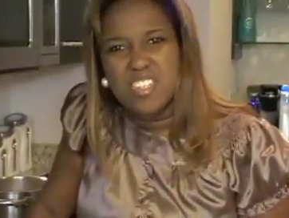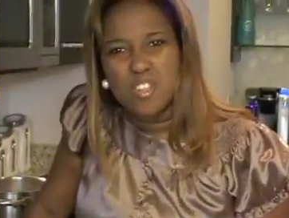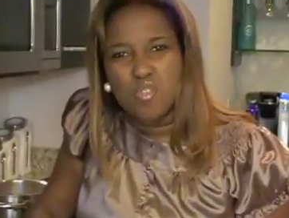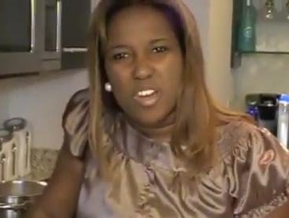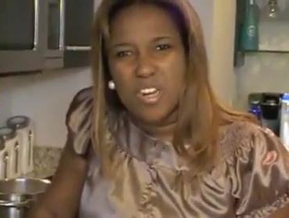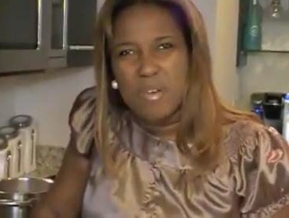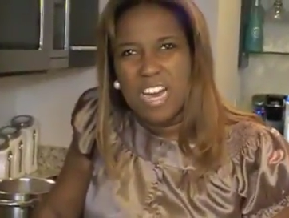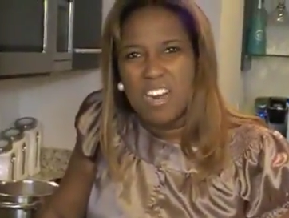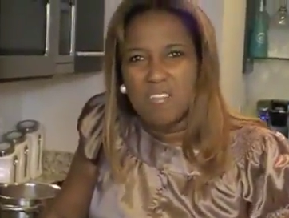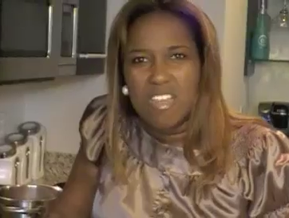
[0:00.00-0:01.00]
to grate
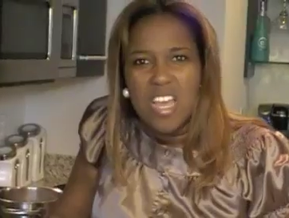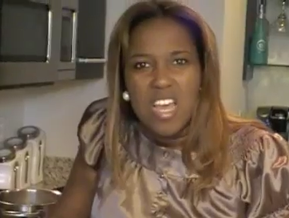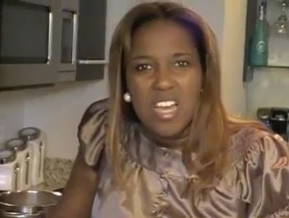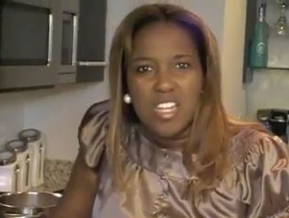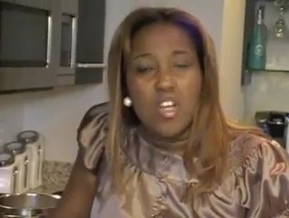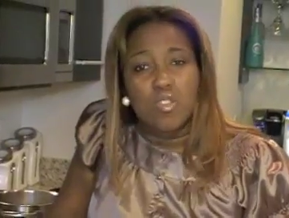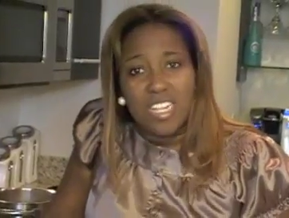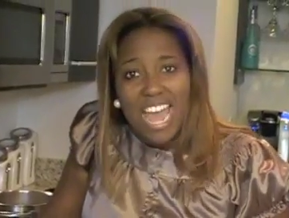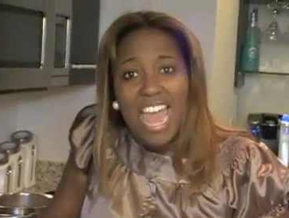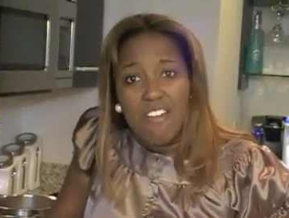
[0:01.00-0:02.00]
about close
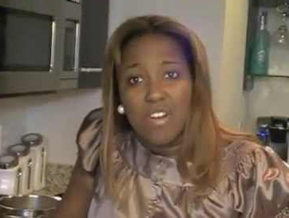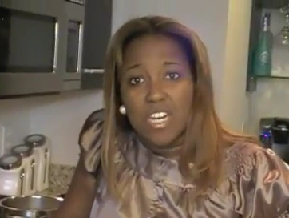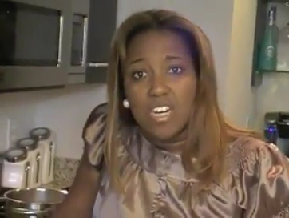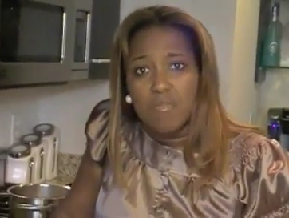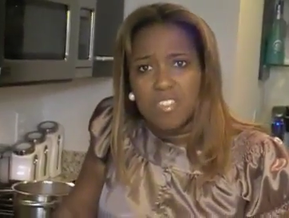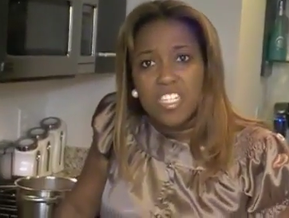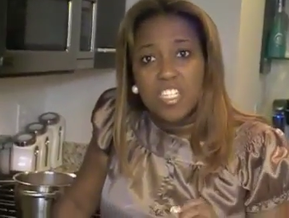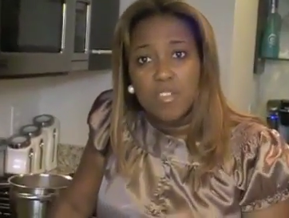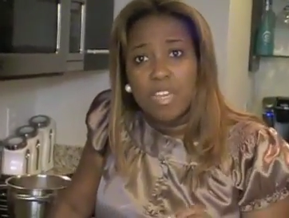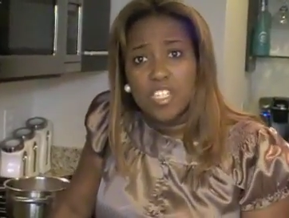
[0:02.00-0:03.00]
to ½ cup
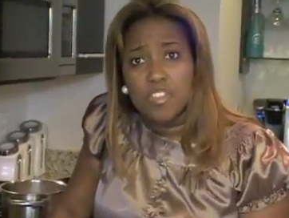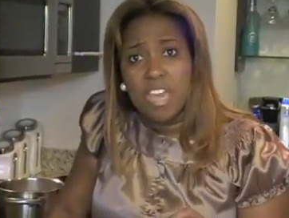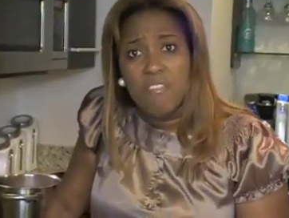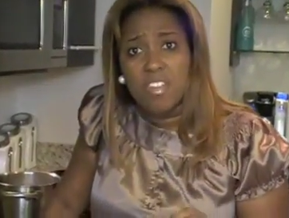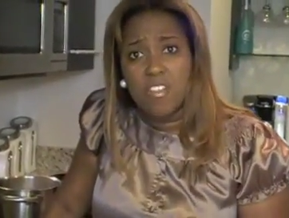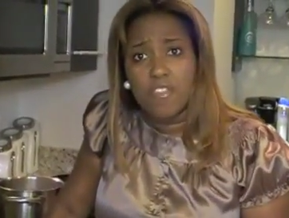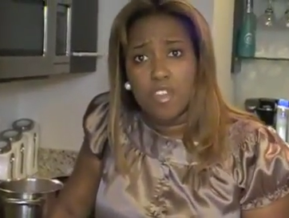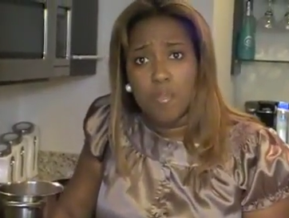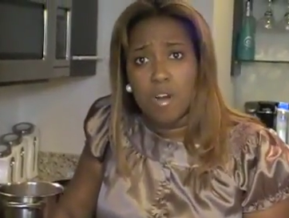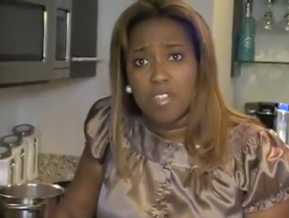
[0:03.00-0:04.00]
just to make sure you have enough for
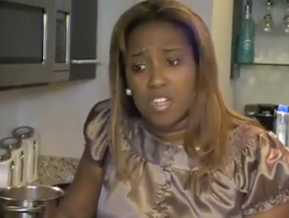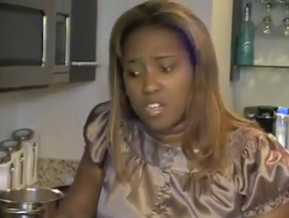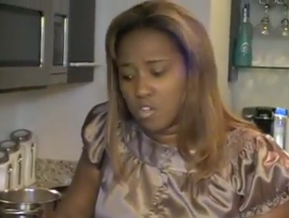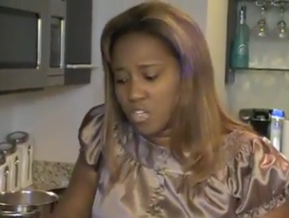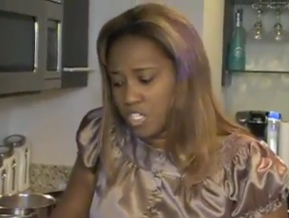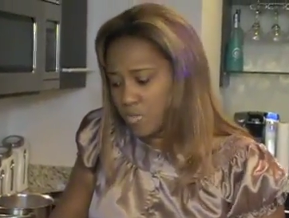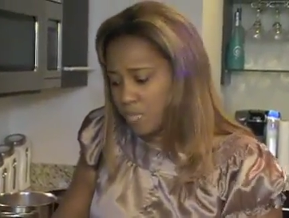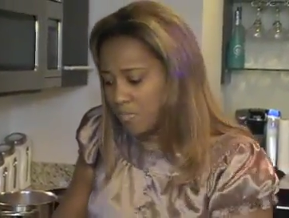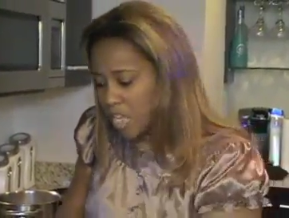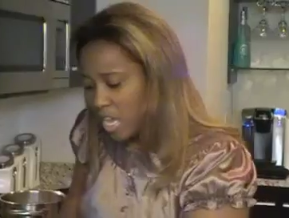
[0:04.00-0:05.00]
your Parmesan crisp.
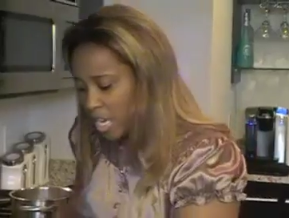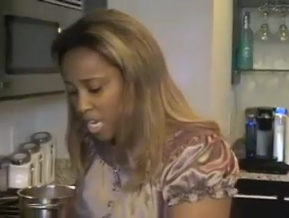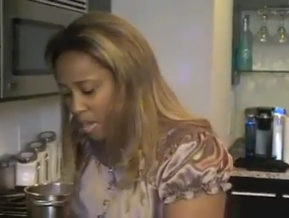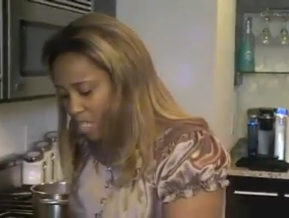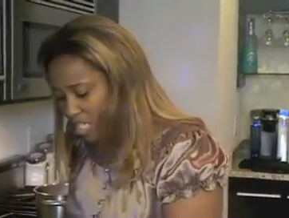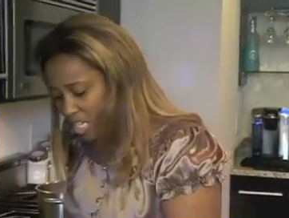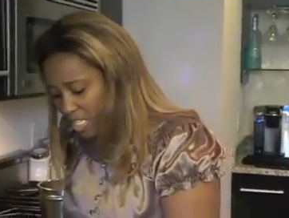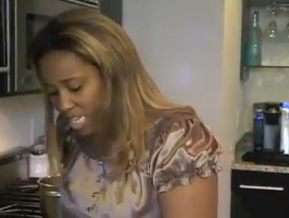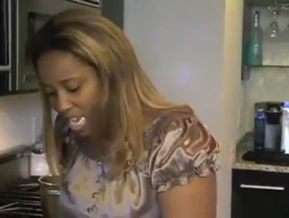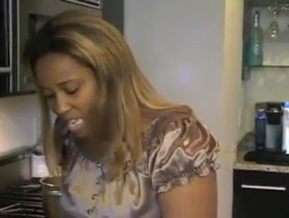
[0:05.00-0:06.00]
Now I'm just gonna
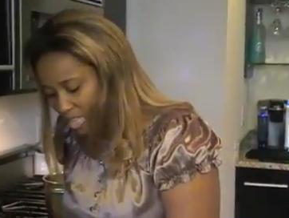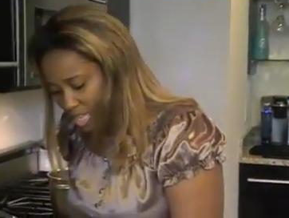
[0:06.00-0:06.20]
take